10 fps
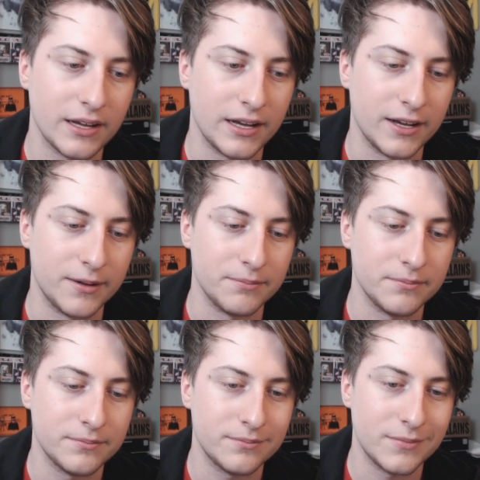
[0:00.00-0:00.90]

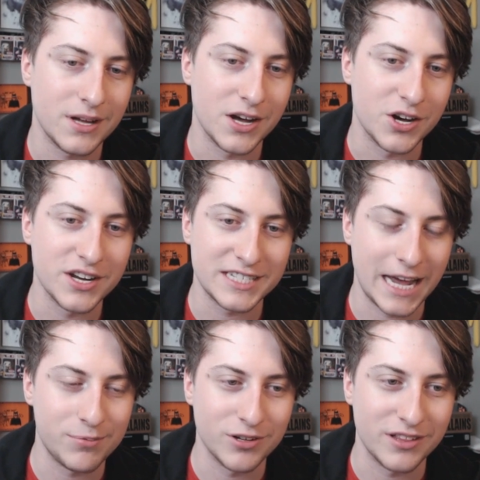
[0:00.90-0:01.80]
Um, a good
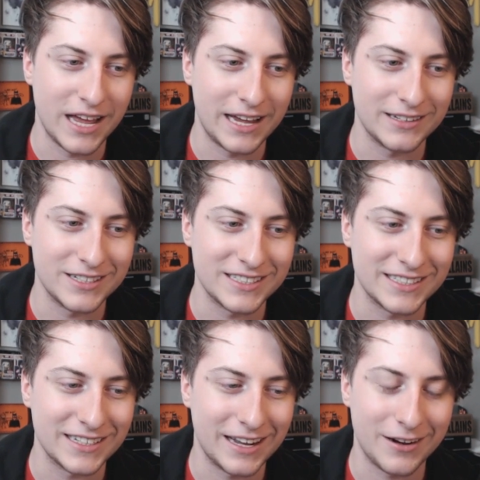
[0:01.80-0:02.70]
example of that,
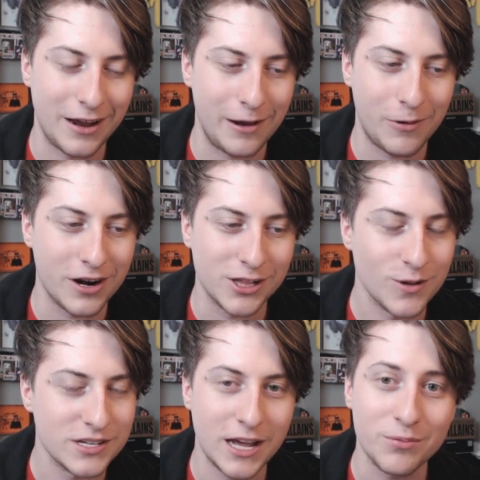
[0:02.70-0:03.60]
I want to
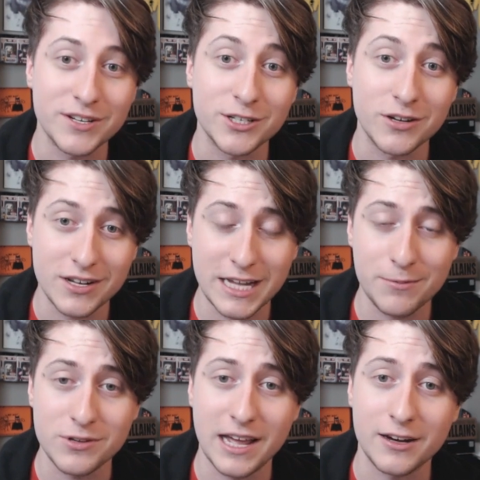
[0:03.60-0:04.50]
close this out pretty soon. A good
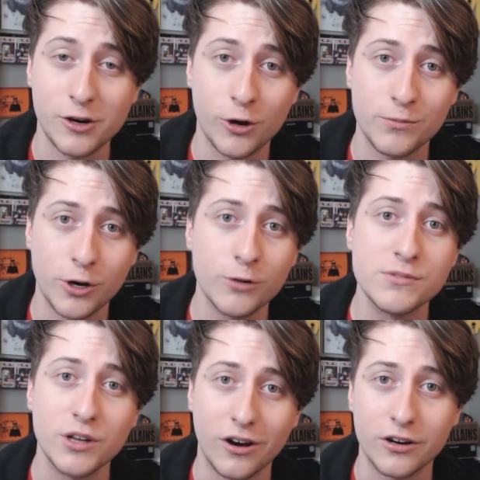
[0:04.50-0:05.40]
example of that,
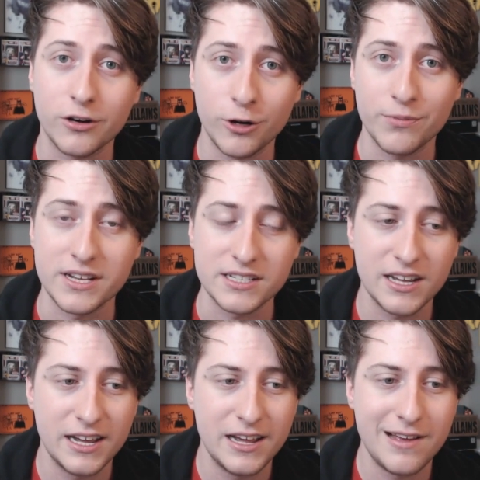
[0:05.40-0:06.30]
Hermes.
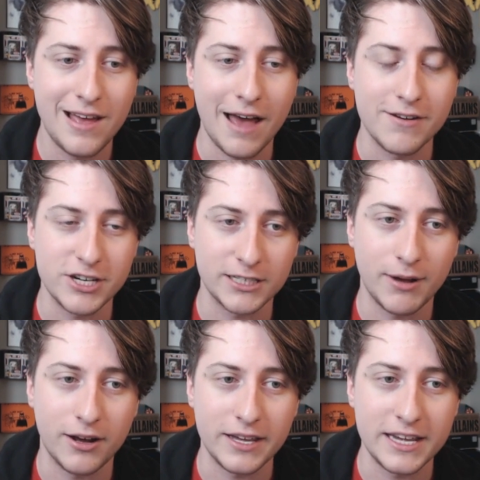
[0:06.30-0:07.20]
Haven't checked
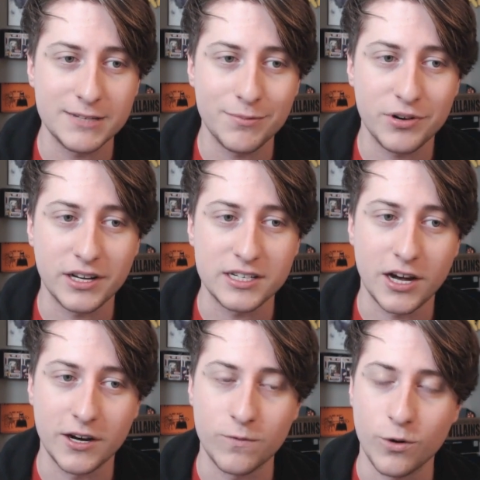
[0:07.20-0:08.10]
him out. He's been putting a
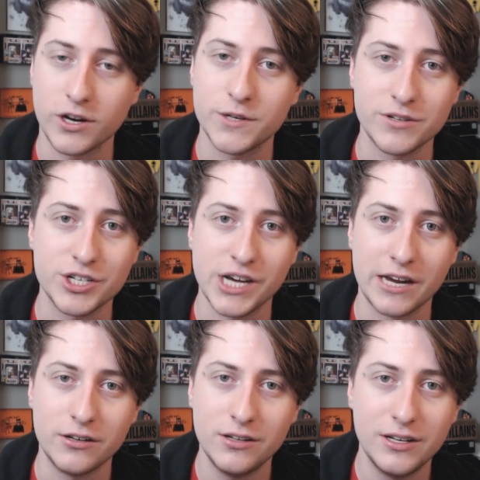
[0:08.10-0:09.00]
ton of work into his
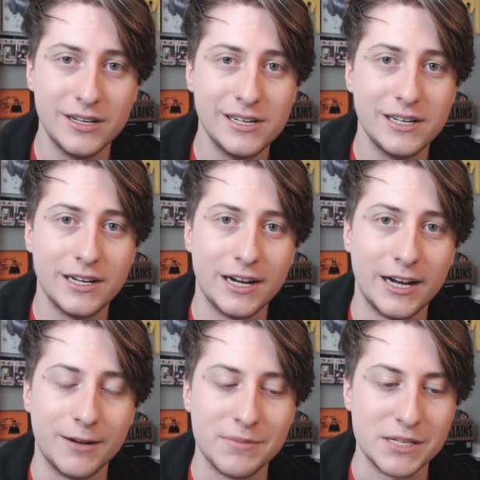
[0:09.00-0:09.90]
channel.
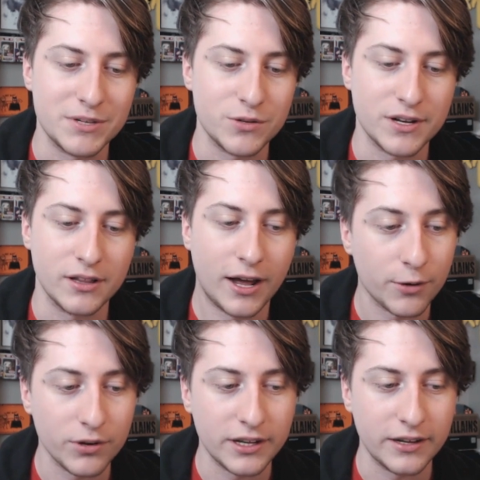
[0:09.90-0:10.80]
He's been doing a
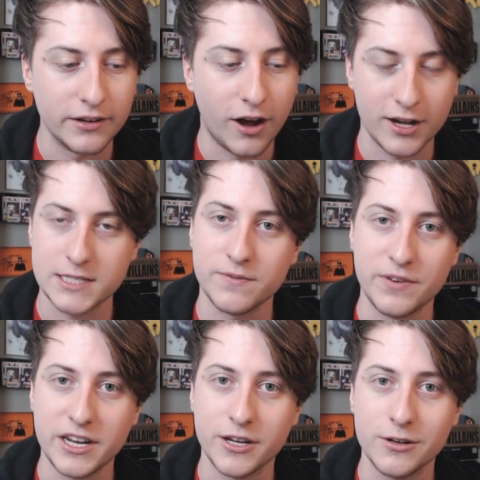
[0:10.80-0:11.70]
lot of really
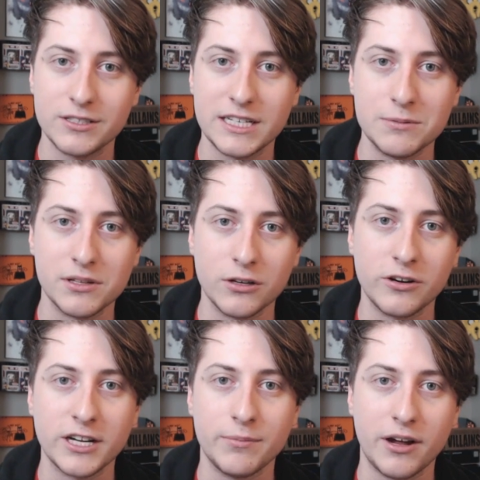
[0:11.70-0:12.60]
awesome videos. He's been
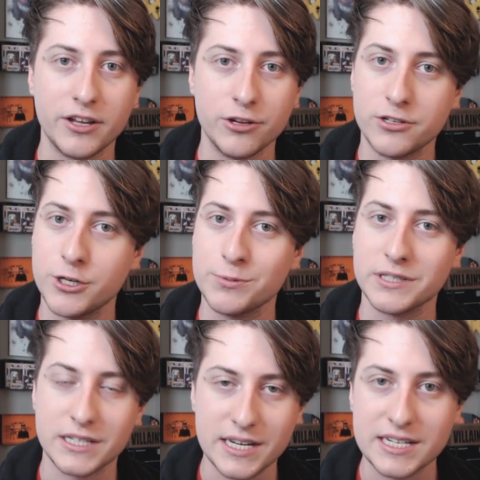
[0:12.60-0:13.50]
learning about YouTube
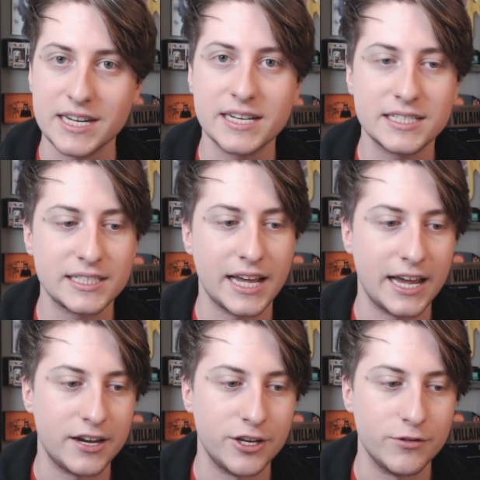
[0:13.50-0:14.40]
statistics
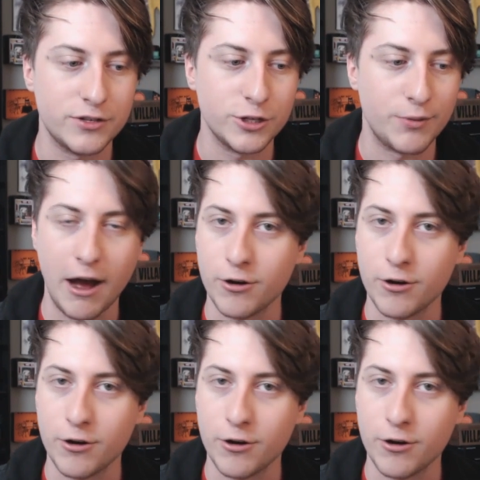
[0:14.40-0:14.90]
and YouTube